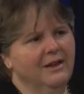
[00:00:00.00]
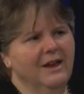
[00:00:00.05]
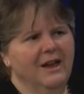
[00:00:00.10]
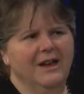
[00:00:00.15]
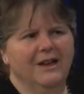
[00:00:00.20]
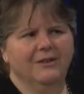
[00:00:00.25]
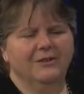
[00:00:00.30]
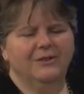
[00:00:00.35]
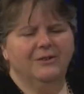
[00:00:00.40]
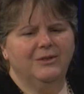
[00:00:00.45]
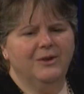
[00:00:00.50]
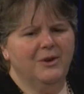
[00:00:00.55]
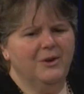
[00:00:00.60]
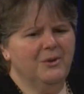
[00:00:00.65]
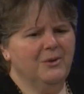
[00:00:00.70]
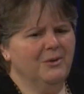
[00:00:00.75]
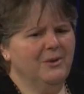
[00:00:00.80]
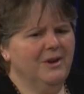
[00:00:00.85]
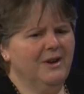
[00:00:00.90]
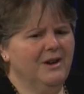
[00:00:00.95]
Yeah,
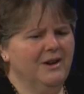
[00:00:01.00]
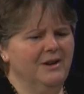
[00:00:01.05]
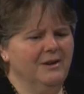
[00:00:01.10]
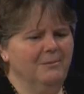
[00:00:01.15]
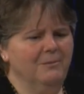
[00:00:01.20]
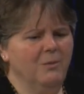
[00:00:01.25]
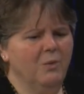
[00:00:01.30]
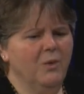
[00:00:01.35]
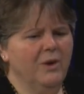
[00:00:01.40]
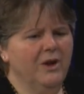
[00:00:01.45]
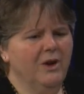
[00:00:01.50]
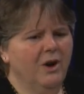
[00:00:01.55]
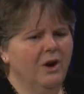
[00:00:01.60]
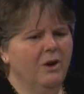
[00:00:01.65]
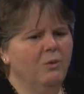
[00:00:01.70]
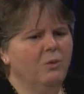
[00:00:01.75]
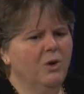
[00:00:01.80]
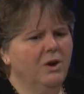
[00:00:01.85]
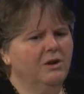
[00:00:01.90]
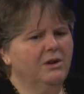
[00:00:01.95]
so we
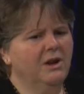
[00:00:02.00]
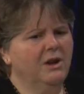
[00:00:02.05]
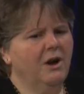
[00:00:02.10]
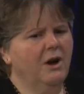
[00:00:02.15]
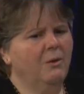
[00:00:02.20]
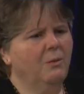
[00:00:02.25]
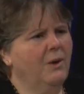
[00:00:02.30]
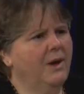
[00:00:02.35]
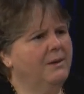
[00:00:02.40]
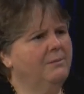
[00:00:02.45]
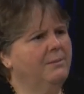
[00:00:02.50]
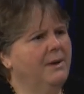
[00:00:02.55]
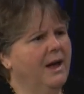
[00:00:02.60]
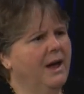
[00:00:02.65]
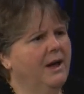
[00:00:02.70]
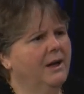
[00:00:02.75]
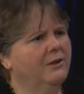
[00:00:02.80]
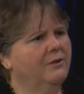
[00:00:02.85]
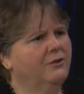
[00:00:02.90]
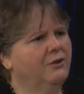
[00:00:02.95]
are working our way
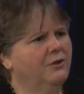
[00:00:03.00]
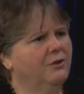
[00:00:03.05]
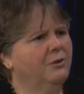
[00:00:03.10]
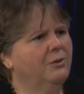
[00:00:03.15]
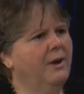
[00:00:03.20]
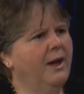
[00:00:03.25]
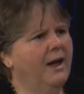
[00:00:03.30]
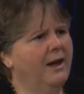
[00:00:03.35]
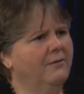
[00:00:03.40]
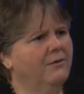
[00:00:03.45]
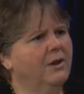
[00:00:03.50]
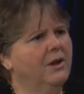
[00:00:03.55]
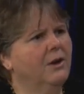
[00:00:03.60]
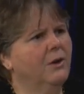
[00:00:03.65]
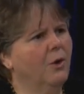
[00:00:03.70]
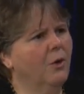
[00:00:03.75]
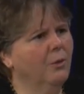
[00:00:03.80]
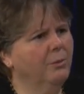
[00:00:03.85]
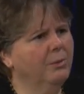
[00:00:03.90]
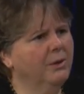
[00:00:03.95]
back to having
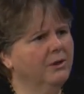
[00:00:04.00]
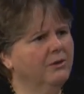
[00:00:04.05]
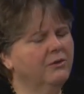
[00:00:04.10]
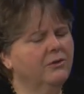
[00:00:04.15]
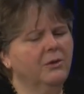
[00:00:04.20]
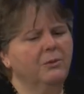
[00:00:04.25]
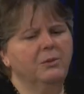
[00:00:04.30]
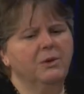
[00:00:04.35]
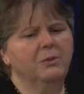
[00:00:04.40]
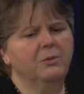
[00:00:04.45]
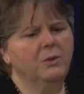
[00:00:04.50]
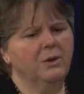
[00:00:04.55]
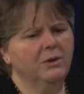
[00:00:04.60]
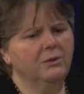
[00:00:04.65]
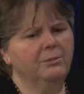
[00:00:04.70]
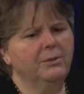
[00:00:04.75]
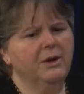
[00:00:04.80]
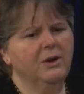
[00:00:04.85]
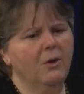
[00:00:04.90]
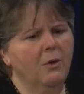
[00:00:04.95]
it open, so we
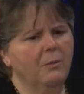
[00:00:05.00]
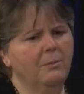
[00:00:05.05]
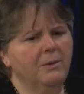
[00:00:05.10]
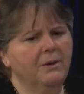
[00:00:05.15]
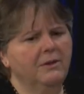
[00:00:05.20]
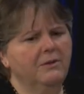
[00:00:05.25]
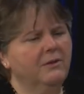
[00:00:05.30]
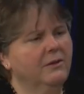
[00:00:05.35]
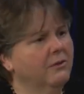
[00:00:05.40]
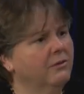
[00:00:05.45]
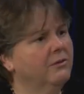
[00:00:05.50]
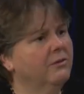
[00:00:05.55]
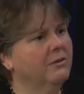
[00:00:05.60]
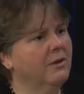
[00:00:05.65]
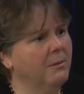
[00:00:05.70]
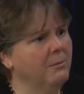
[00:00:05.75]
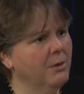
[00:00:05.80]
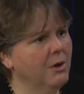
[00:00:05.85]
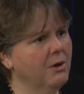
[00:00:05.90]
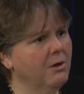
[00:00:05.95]
will be open this
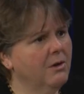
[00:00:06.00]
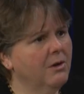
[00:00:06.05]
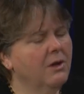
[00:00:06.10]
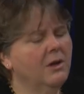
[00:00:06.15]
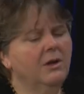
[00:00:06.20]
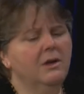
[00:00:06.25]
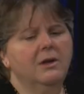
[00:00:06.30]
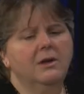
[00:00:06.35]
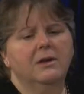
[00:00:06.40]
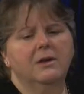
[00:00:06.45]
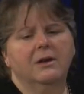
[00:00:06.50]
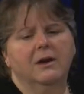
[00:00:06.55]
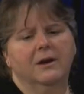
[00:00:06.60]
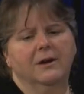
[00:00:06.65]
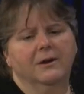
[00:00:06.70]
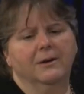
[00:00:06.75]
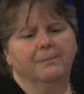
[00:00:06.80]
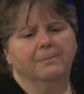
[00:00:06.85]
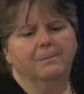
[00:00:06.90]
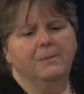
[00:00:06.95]
summer.
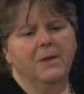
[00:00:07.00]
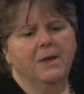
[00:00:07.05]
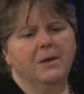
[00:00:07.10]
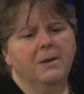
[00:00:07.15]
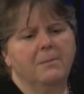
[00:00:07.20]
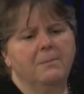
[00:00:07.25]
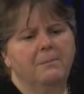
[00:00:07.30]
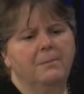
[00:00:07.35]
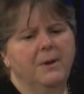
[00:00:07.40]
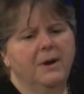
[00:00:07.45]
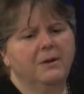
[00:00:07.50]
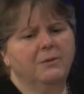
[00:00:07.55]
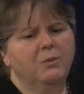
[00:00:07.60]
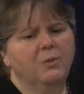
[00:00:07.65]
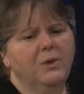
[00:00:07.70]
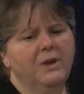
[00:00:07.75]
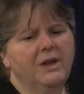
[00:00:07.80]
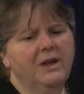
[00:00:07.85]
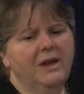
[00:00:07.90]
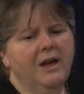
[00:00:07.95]
But
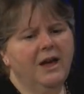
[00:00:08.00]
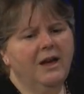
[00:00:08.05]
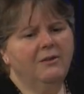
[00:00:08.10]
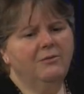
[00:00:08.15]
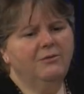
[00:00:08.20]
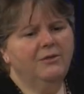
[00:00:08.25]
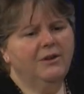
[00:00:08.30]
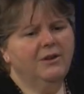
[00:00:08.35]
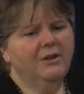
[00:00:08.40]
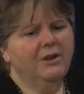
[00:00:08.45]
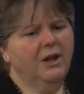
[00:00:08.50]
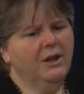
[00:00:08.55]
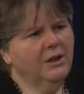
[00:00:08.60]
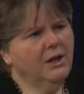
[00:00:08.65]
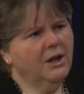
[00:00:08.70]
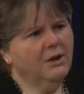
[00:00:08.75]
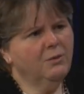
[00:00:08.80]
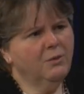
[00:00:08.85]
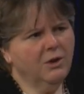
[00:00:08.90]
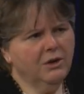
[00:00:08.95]
we have a
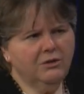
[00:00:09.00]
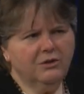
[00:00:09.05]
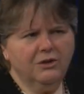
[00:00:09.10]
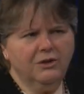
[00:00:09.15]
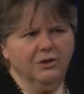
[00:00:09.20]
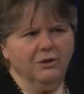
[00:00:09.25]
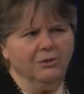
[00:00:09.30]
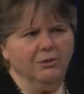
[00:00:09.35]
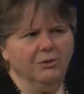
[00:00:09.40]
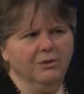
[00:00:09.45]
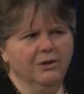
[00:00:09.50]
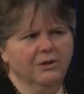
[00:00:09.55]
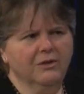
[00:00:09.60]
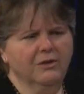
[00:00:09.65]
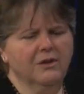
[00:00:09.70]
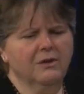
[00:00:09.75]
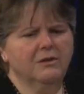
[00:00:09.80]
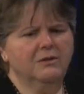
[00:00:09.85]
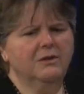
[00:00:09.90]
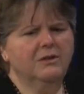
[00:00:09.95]
lot of work to do.
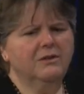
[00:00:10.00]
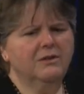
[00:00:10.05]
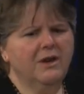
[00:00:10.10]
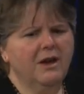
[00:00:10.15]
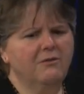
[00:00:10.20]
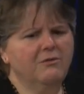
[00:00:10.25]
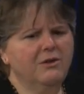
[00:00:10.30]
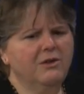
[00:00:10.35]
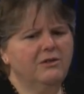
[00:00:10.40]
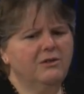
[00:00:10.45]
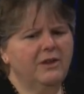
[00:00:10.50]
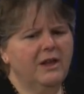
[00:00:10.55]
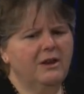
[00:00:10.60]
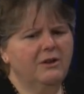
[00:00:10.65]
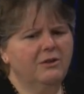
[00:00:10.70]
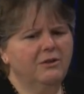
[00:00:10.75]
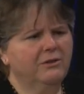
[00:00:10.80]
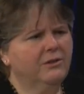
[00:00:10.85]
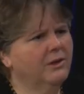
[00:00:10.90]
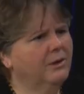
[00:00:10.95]
The discovery
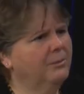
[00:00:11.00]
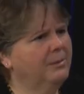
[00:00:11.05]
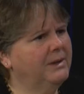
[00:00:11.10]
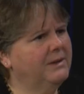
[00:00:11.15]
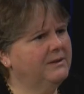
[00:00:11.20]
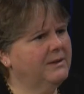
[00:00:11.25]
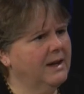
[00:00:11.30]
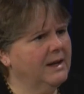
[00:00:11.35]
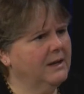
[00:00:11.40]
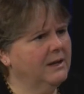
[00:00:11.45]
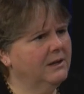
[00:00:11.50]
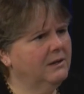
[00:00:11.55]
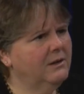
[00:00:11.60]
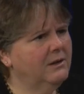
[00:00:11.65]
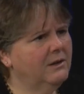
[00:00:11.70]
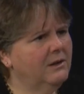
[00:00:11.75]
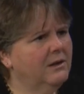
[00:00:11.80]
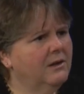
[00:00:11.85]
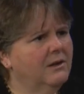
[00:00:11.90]
center is a little bit dated.